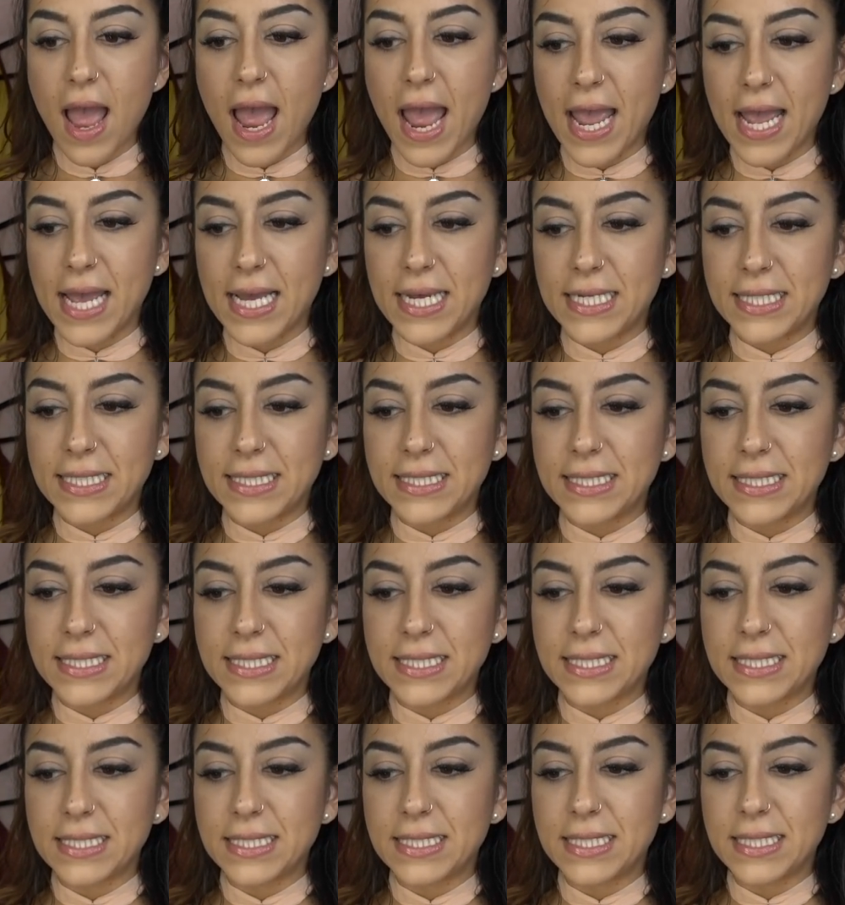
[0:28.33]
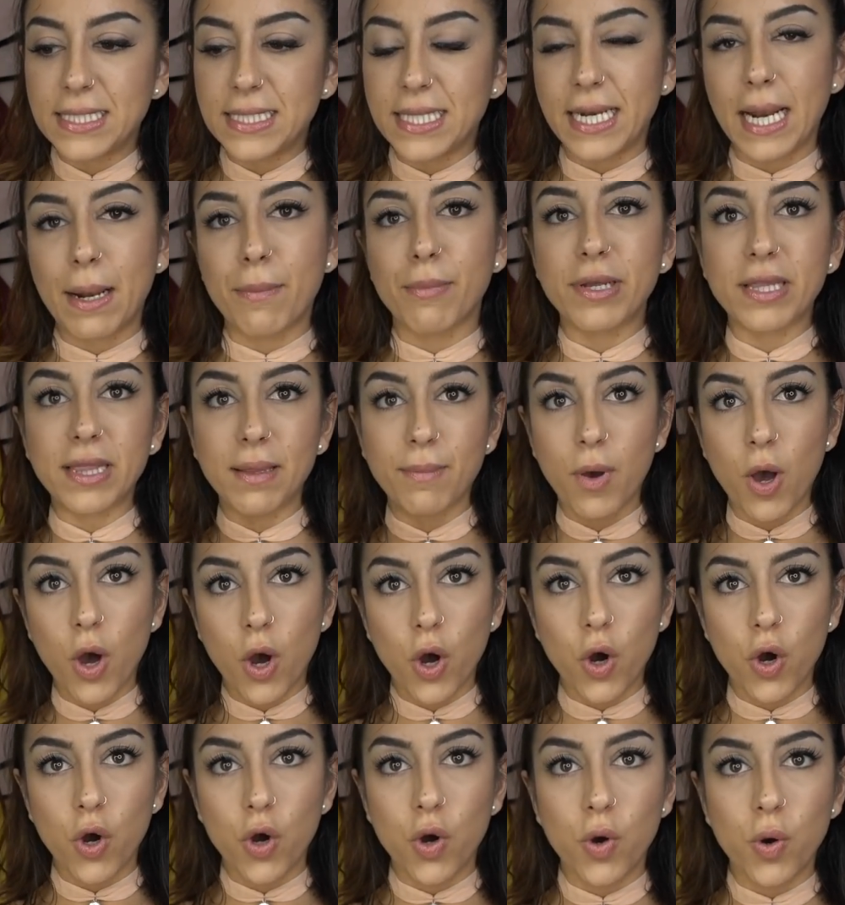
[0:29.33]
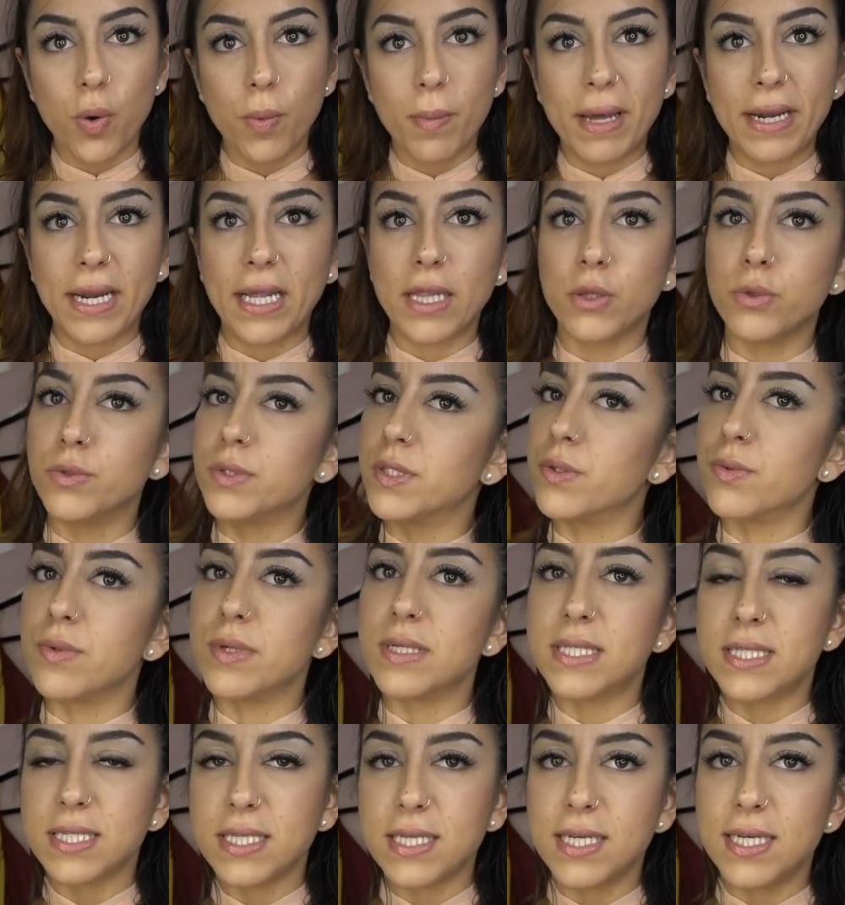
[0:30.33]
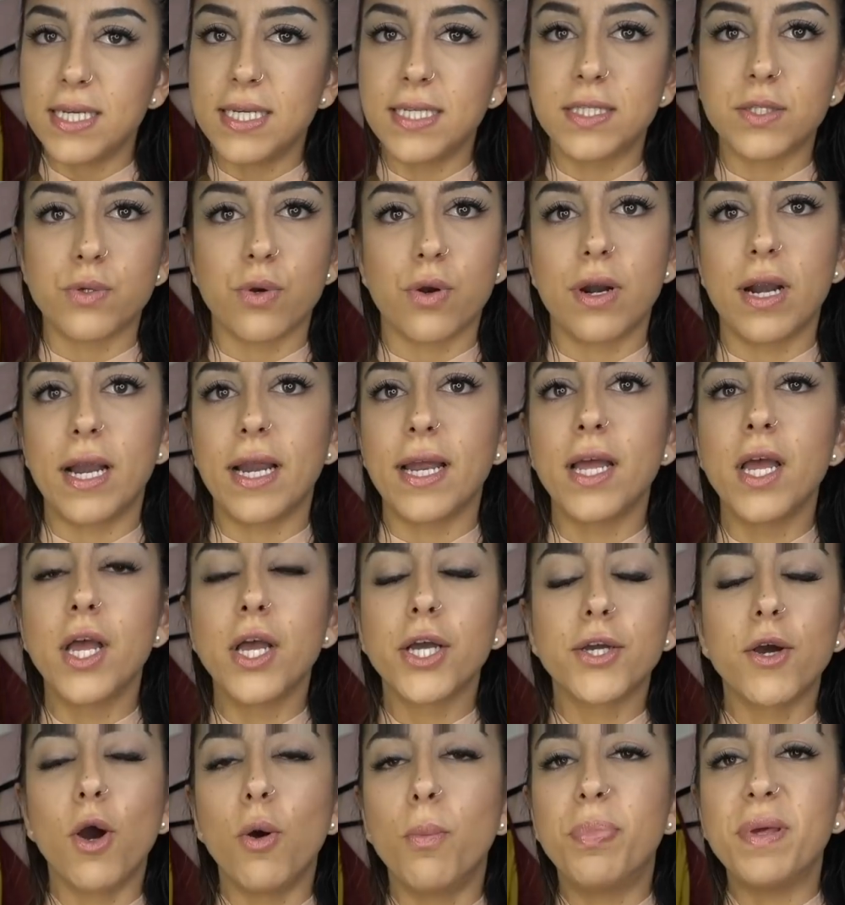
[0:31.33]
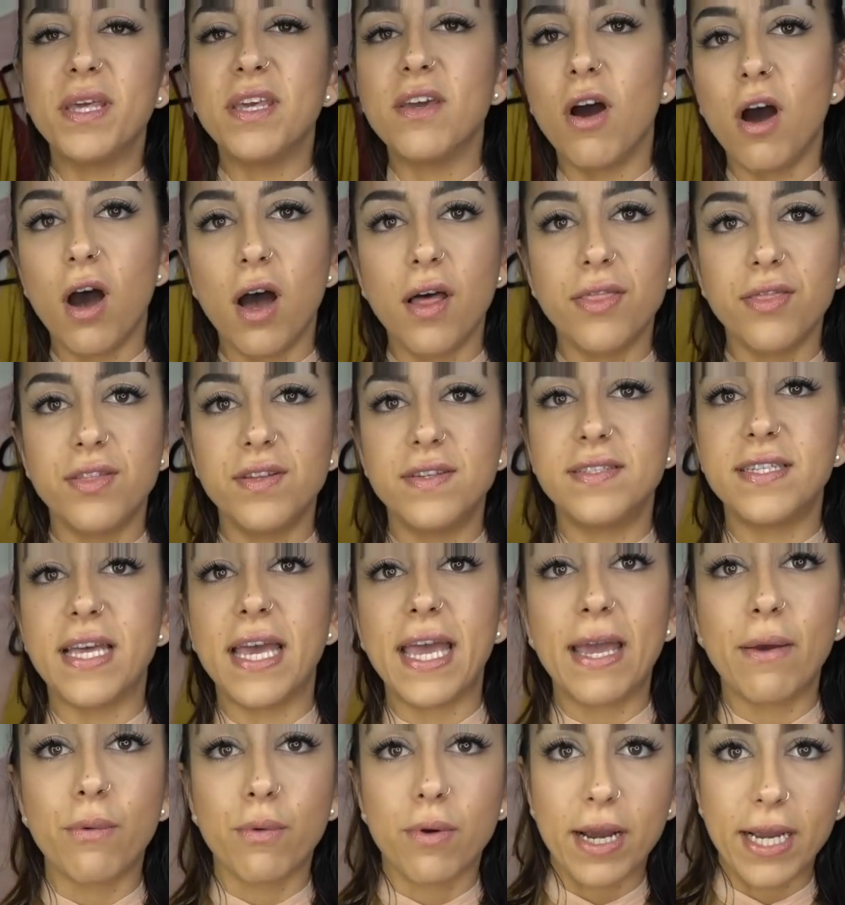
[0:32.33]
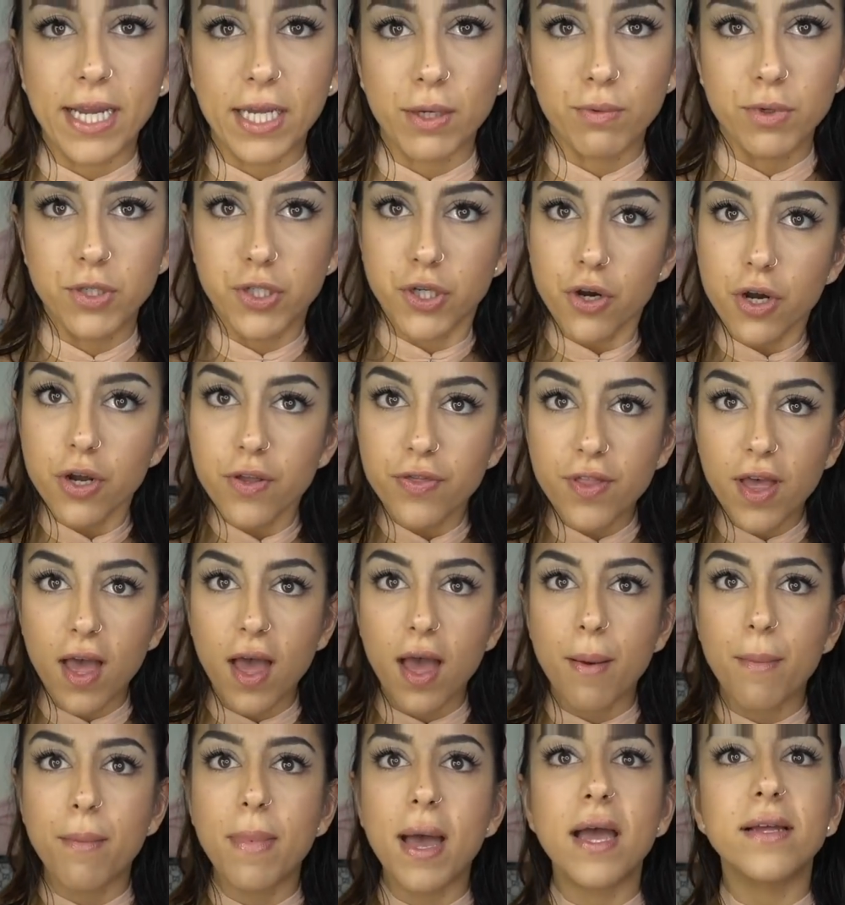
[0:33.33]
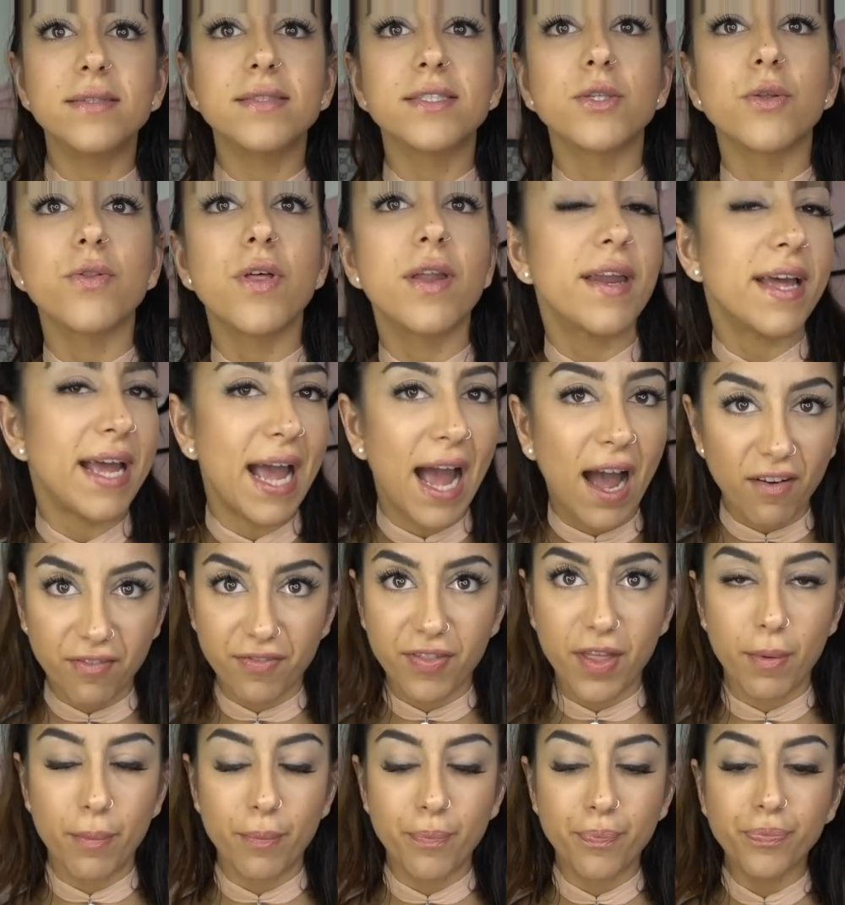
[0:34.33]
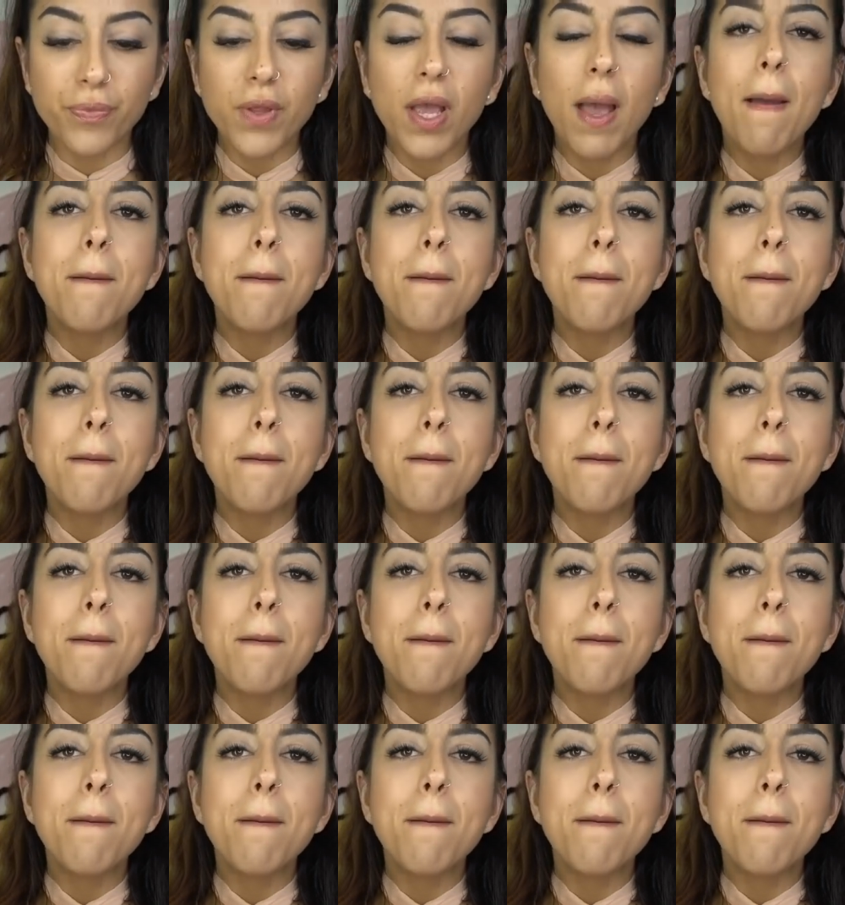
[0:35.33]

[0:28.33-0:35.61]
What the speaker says: And then I bring them home and I lose the receipts or I go beyond the date where I could return them, and so then I have them.